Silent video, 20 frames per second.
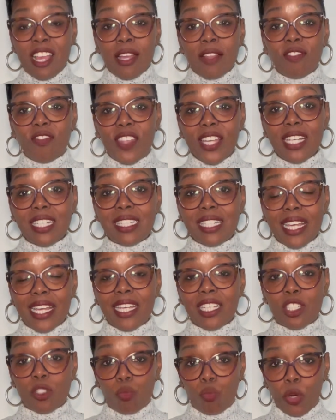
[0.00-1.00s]
This
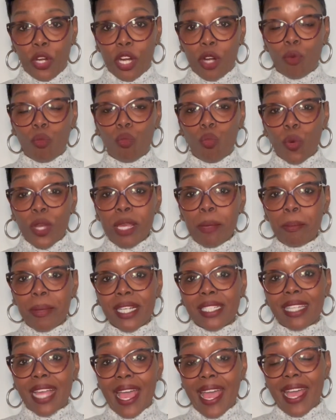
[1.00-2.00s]
is where we
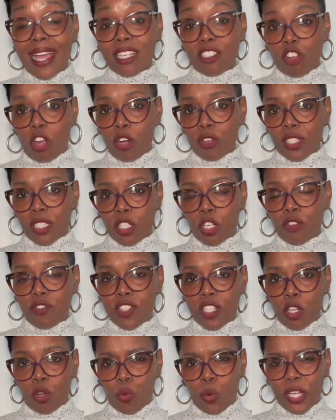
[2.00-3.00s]
must ask ourselves
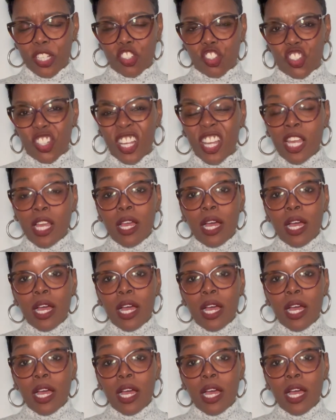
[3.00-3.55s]
the question